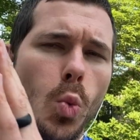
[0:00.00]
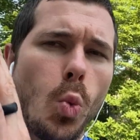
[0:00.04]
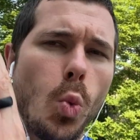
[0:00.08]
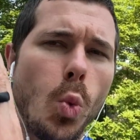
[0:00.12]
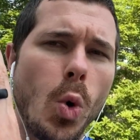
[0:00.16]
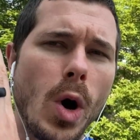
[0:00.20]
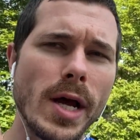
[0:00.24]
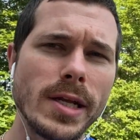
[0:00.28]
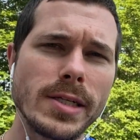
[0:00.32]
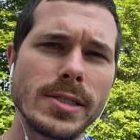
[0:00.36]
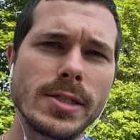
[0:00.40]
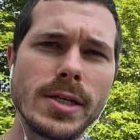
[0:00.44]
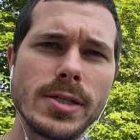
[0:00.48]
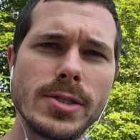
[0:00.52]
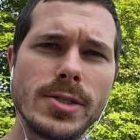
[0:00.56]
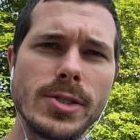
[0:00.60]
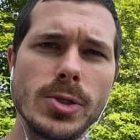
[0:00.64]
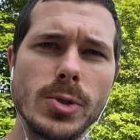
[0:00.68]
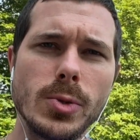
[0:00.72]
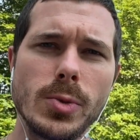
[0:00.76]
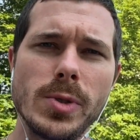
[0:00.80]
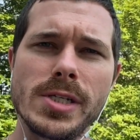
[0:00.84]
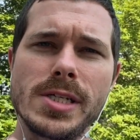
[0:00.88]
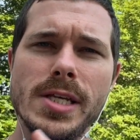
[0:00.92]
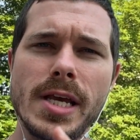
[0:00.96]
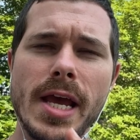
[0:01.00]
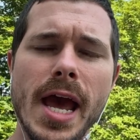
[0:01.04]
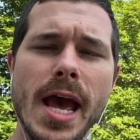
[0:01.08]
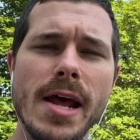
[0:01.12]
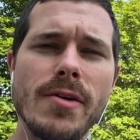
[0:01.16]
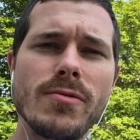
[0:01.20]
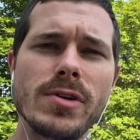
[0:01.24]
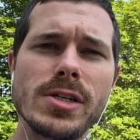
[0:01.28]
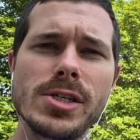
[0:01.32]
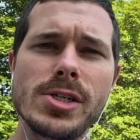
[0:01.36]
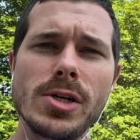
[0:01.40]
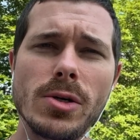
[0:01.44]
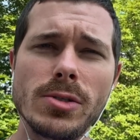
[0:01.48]
What to do is the
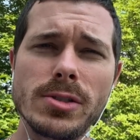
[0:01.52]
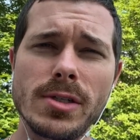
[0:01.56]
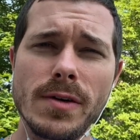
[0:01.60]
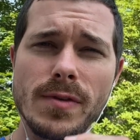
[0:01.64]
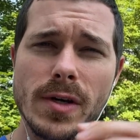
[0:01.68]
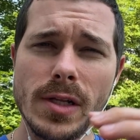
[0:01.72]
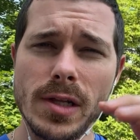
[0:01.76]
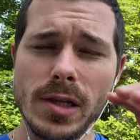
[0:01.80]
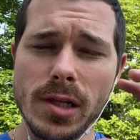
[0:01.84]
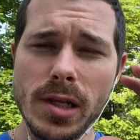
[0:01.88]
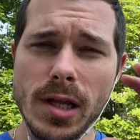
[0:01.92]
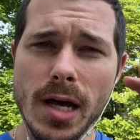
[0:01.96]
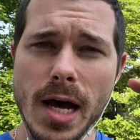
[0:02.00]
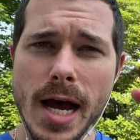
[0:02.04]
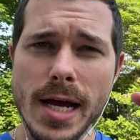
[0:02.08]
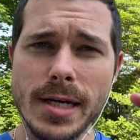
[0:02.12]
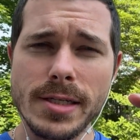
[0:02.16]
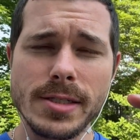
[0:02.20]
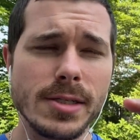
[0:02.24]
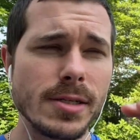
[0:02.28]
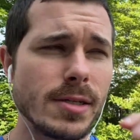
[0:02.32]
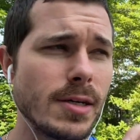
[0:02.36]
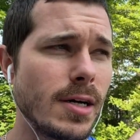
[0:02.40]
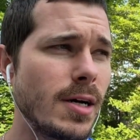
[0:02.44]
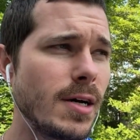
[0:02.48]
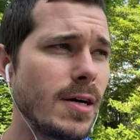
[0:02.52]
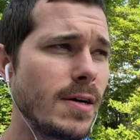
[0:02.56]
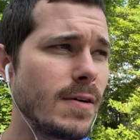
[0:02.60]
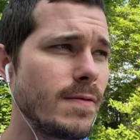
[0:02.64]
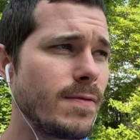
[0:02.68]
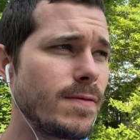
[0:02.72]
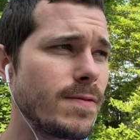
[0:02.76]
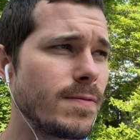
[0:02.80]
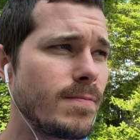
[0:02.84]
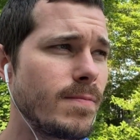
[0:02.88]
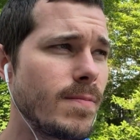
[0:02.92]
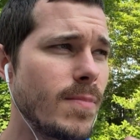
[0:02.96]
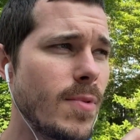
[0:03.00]
end result of a lot
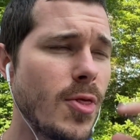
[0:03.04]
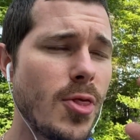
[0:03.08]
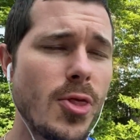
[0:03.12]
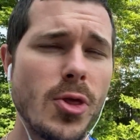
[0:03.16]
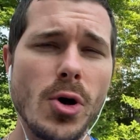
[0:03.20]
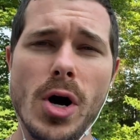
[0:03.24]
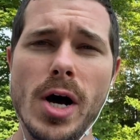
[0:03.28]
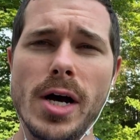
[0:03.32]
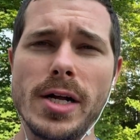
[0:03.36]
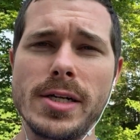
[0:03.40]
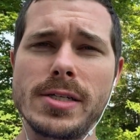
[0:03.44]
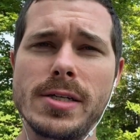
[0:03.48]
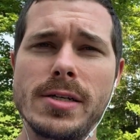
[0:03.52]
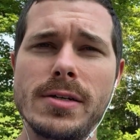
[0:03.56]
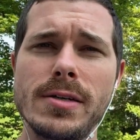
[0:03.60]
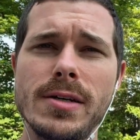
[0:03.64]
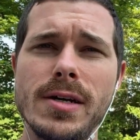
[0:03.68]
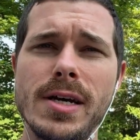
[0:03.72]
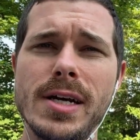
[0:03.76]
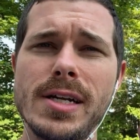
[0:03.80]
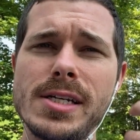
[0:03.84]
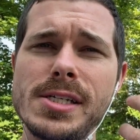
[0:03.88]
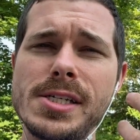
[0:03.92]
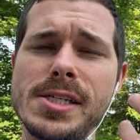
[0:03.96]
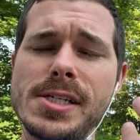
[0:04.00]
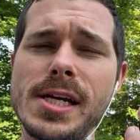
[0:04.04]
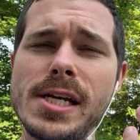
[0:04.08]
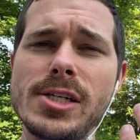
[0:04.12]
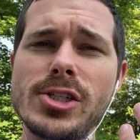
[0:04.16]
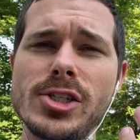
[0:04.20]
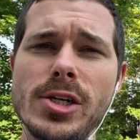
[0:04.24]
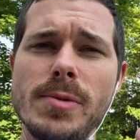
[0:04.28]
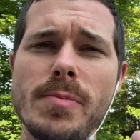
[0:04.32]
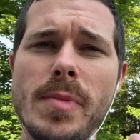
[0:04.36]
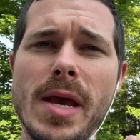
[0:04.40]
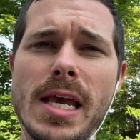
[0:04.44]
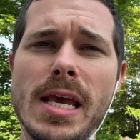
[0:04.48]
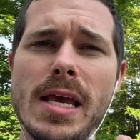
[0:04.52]
of thought. A
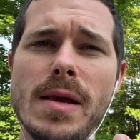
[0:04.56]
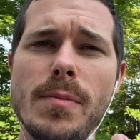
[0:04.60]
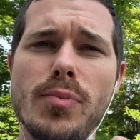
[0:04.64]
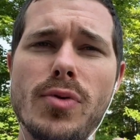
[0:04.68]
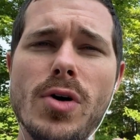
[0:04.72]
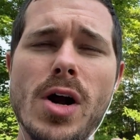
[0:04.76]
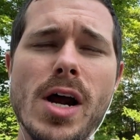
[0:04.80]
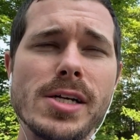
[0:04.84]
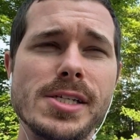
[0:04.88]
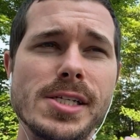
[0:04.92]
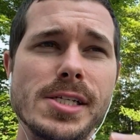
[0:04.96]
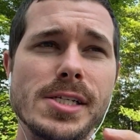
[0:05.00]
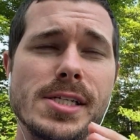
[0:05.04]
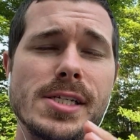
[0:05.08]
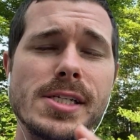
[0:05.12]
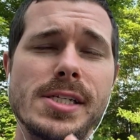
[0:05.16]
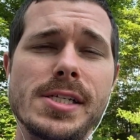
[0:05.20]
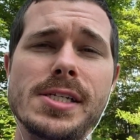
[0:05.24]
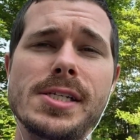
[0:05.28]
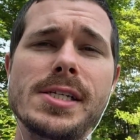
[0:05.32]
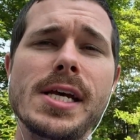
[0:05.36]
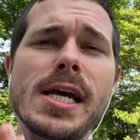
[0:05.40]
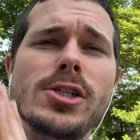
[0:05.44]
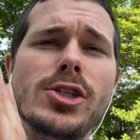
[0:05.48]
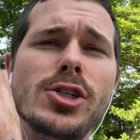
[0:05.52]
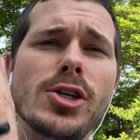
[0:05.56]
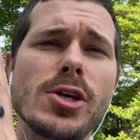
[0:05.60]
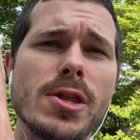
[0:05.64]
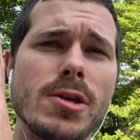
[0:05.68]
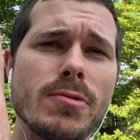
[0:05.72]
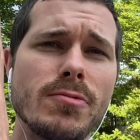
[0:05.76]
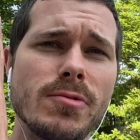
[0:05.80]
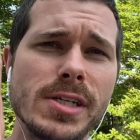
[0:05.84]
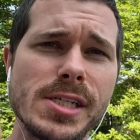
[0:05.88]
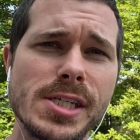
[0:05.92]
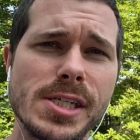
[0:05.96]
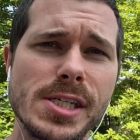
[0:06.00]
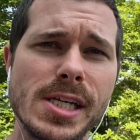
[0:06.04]
decision making process It's essentially the
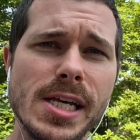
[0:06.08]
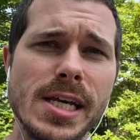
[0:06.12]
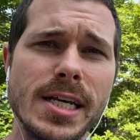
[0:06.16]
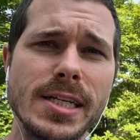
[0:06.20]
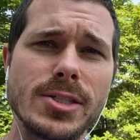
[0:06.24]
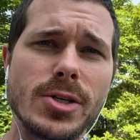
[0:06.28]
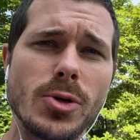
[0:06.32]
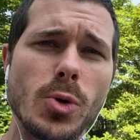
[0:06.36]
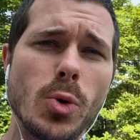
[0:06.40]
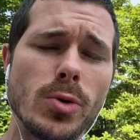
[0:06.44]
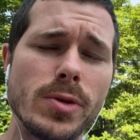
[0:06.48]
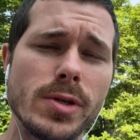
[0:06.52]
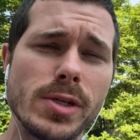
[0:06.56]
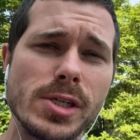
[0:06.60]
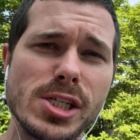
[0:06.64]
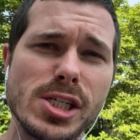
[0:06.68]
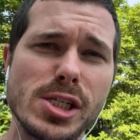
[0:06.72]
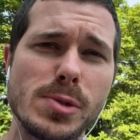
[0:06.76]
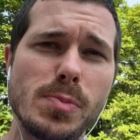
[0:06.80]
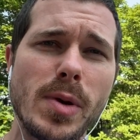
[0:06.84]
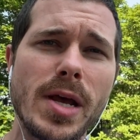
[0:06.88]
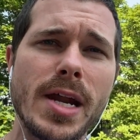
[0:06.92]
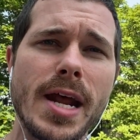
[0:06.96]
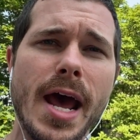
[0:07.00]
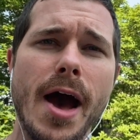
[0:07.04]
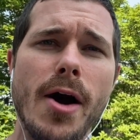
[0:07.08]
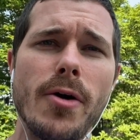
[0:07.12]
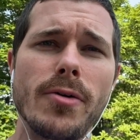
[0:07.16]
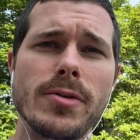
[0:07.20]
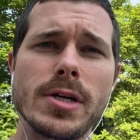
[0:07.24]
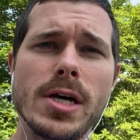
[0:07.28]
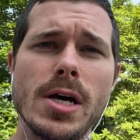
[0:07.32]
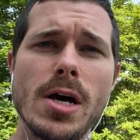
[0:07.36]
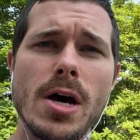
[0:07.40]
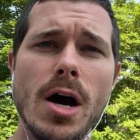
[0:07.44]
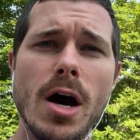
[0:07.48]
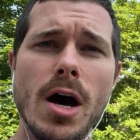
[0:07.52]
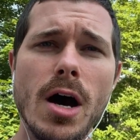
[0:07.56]
receipt or the spit out
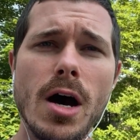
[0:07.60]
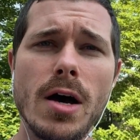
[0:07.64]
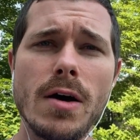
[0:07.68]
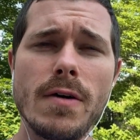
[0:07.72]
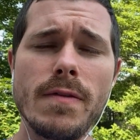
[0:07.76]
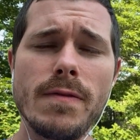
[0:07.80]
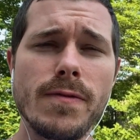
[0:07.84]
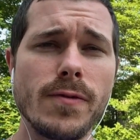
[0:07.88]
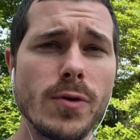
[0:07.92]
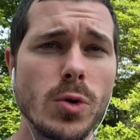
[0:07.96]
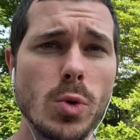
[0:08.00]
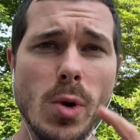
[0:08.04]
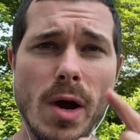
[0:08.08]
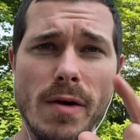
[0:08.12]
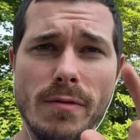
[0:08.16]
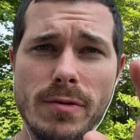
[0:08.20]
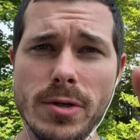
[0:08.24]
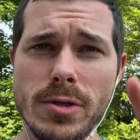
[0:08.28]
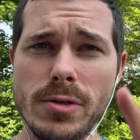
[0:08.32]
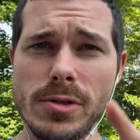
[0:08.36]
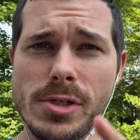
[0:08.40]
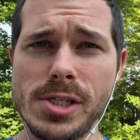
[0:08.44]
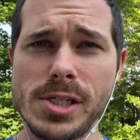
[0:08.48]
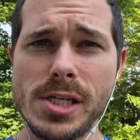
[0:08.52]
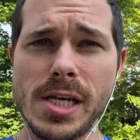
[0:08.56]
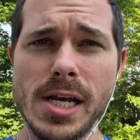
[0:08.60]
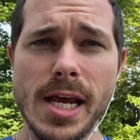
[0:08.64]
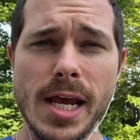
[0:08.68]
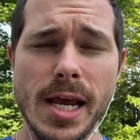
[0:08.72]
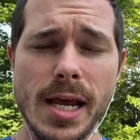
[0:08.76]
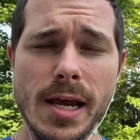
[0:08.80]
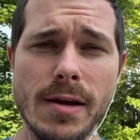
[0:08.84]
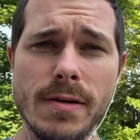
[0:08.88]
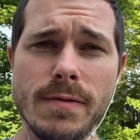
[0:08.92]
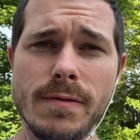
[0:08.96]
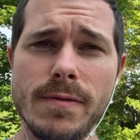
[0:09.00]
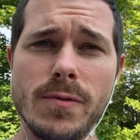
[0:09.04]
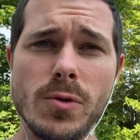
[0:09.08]
of whoever you're
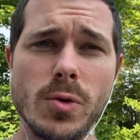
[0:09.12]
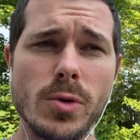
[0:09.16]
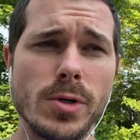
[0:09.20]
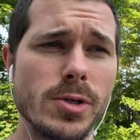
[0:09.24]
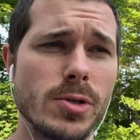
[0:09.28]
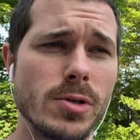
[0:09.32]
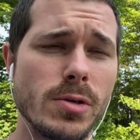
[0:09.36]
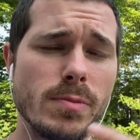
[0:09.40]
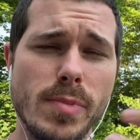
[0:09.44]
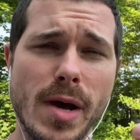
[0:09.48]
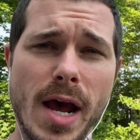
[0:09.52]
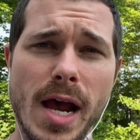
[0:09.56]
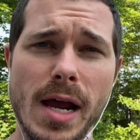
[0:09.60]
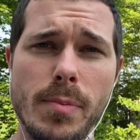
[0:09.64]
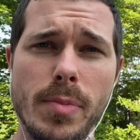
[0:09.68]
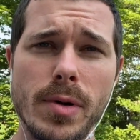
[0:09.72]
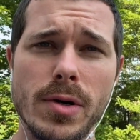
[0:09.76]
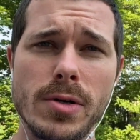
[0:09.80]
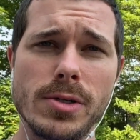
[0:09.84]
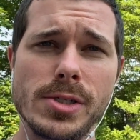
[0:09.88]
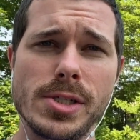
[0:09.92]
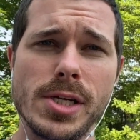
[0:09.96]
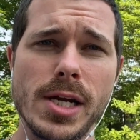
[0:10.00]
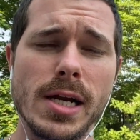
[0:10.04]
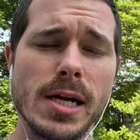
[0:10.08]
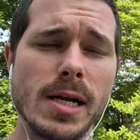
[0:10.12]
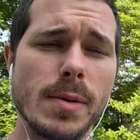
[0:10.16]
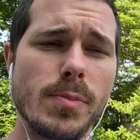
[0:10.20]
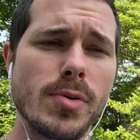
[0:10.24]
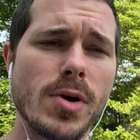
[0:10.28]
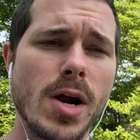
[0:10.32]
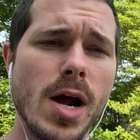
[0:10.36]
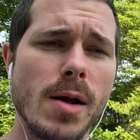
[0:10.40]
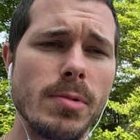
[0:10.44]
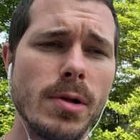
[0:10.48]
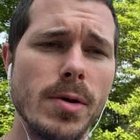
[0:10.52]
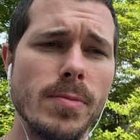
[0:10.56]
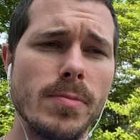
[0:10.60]
seeing for your back butt or sciatica
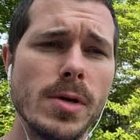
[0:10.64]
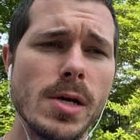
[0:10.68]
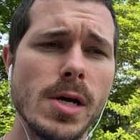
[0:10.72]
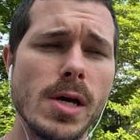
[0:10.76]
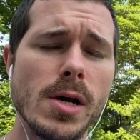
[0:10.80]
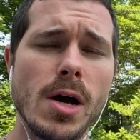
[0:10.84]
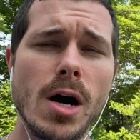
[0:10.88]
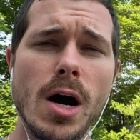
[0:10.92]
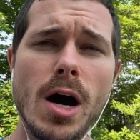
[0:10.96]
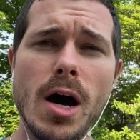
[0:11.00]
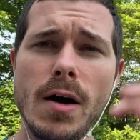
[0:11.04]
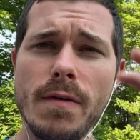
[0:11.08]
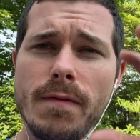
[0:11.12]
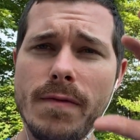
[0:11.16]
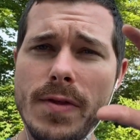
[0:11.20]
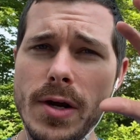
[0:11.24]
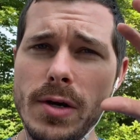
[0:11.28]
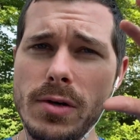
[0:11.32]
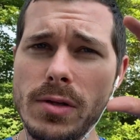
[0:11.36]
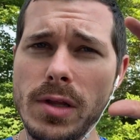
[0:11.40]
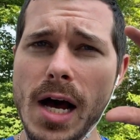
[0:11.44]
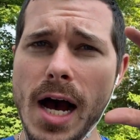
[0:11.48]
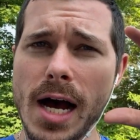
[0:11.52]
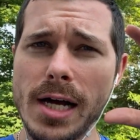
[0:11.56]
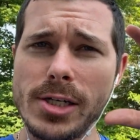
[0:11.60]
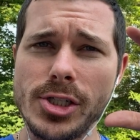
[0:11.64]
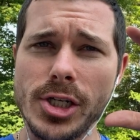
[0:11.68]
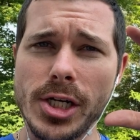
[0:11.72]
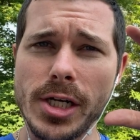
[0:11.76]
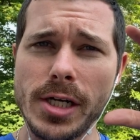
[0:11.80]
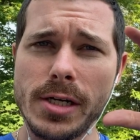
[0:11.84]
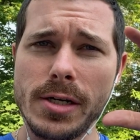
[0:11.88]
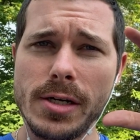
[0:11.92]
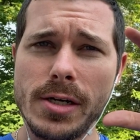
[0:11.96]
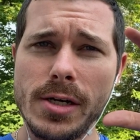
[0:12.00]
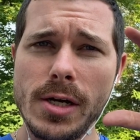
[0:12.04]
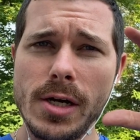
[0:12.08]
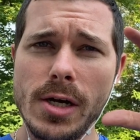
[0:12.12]
problem of their
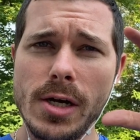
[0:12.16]
logic,